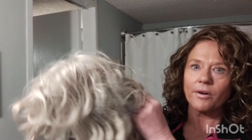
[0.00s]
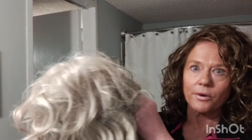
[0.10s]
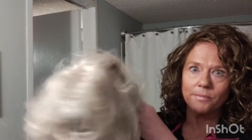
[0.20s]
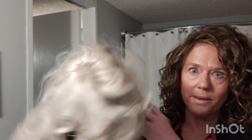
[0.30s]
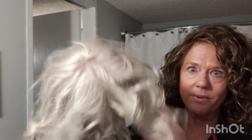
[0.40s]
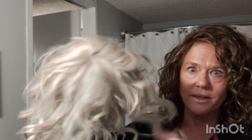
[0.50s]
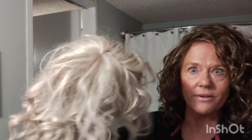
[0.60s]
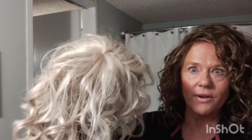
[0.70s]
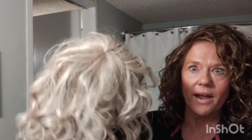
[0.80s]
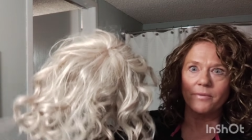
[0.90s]
Or maybe
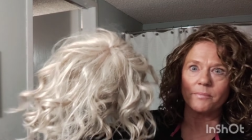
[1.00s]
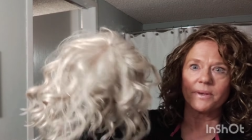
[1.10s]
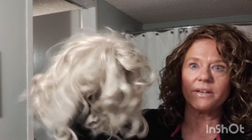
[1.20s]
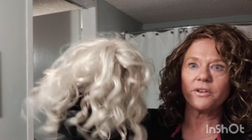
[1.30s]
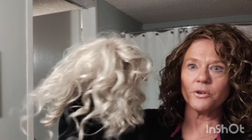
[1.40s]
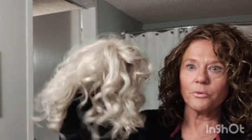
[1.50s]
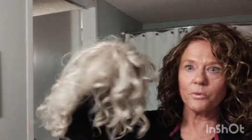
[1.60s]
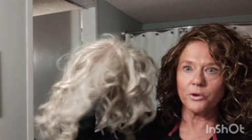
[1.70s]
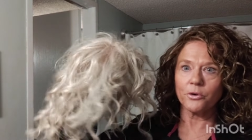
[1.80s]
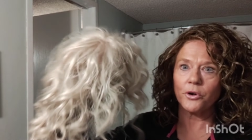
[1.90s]
you haven't, but it,
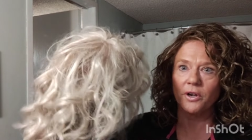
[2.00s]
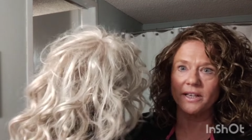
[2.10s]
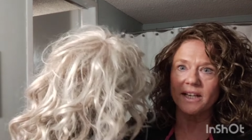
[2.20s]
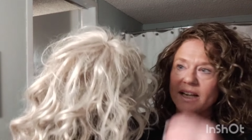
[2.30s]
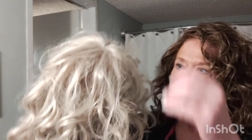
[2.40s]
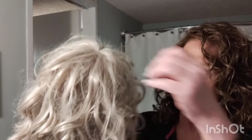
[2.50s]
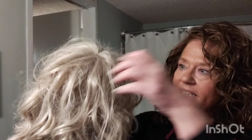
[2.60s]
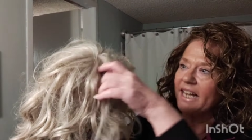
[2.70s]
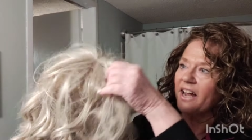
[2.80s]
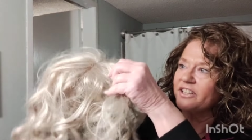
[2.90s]
you, you could.
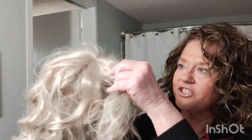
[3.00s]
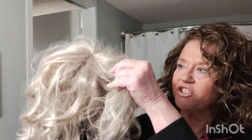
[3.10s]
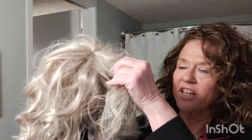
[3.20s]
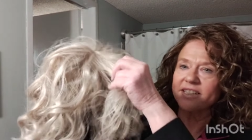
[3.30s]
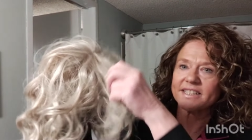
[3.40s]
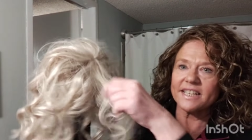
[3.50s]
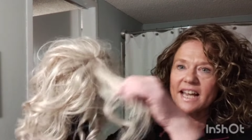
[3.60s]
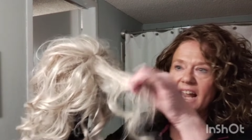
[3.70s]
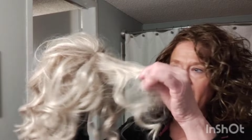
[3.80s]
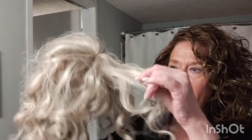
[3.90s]
See how it's just
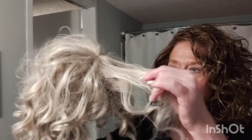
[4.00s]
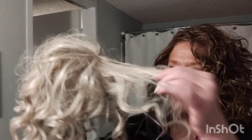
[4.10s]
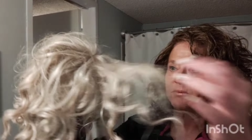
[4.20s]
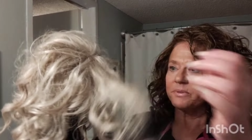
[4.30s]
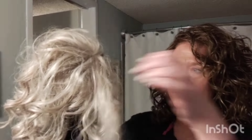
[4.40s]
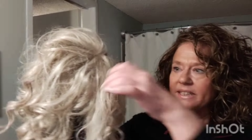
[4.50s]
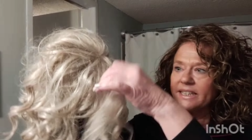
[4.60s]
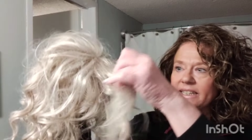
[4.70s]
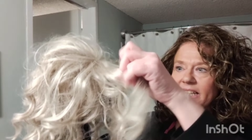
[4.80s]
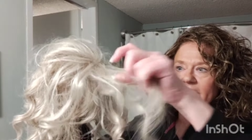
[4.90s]

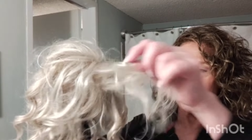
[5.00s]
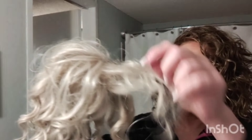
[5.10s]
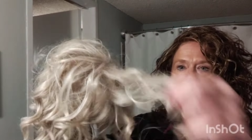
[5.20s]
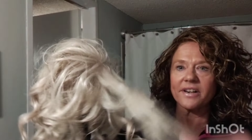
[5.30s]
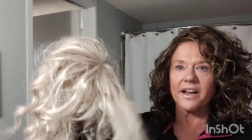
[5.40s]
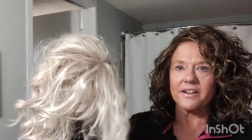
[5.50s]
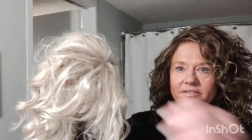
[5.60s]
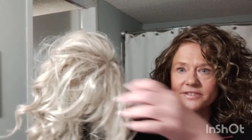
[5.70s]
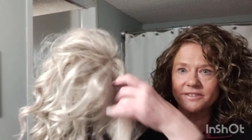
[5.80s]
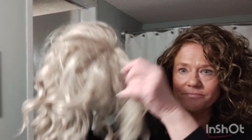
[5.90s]
completely out
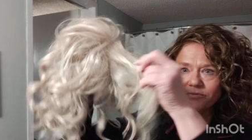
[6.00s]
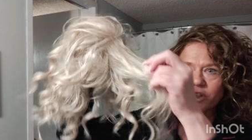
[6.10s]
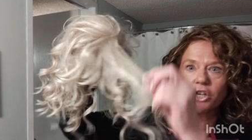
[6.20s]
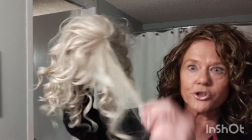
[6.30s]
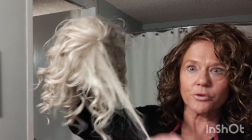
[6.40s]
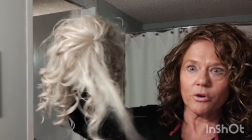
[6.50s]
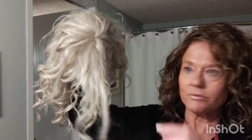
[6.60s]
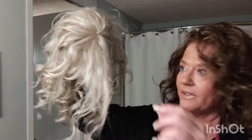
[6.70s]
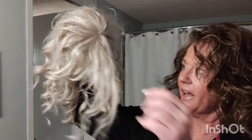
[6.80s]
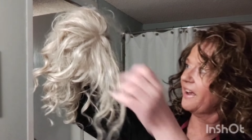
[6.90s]
of control.